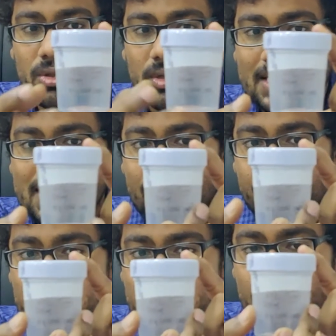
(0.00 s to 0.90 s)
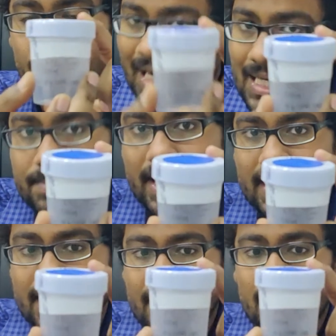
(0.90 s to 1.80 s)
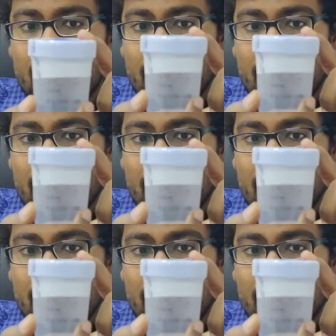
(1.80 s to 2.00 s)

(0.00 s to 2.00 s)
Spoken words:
So this is a patient markup data.